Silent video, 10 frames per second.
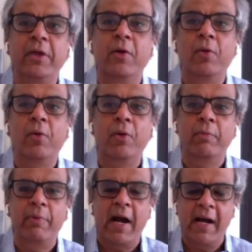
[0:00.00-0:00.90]
to their
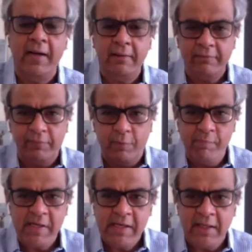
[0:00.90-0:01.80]
own brand. For
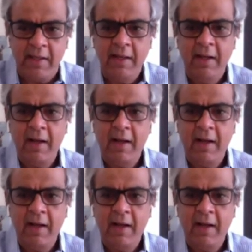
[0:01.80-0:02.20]
me,